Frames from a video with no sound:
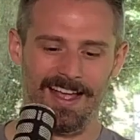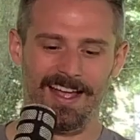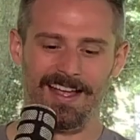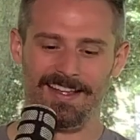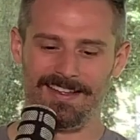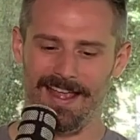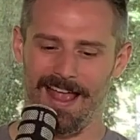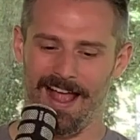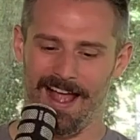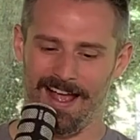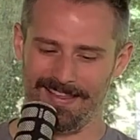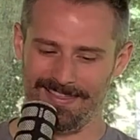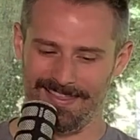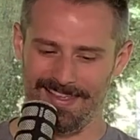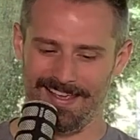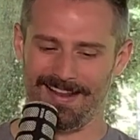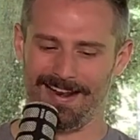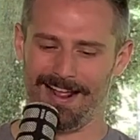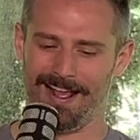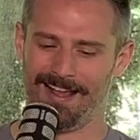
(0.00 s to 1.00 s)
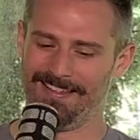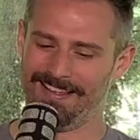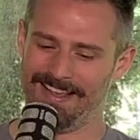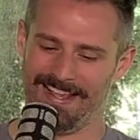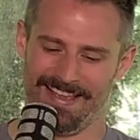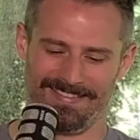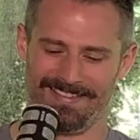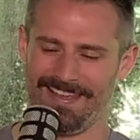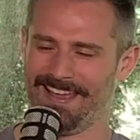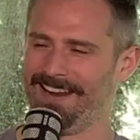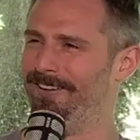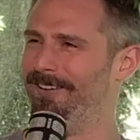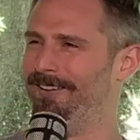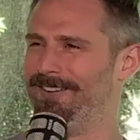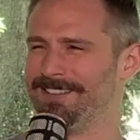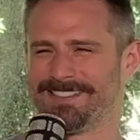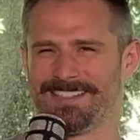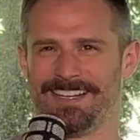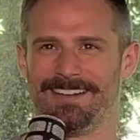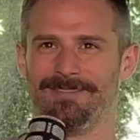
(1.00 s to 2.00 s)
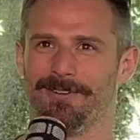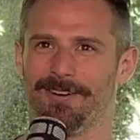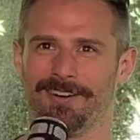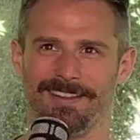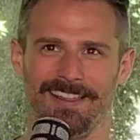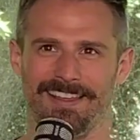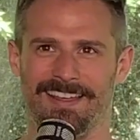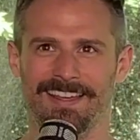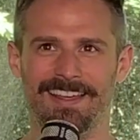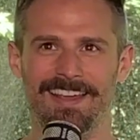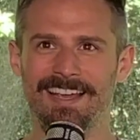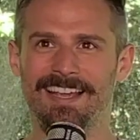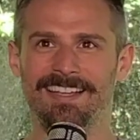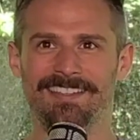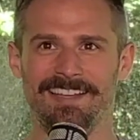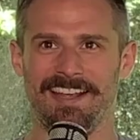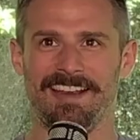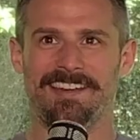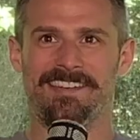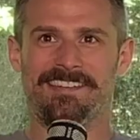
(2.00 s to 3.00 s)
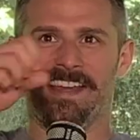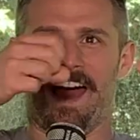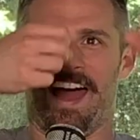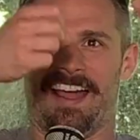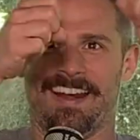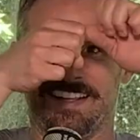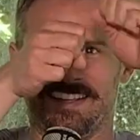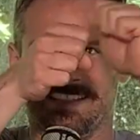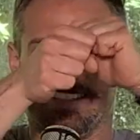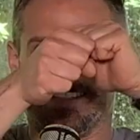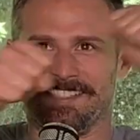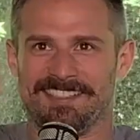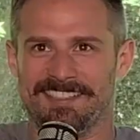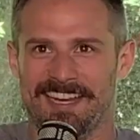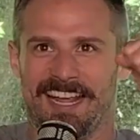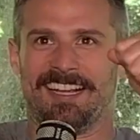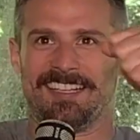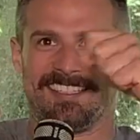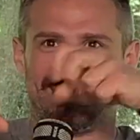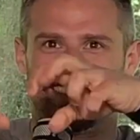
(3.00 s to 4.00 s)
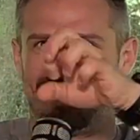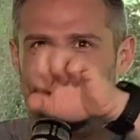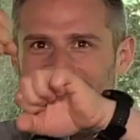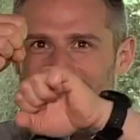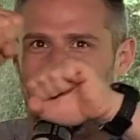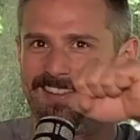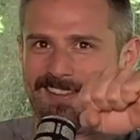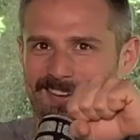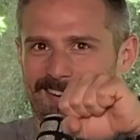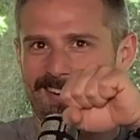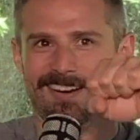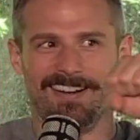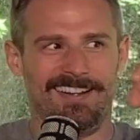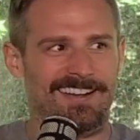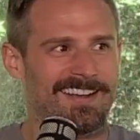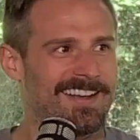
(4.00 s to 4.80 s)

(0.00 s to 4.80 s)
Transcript: Yeah, yeah, that that whole scene where like he's like knotting snakes together.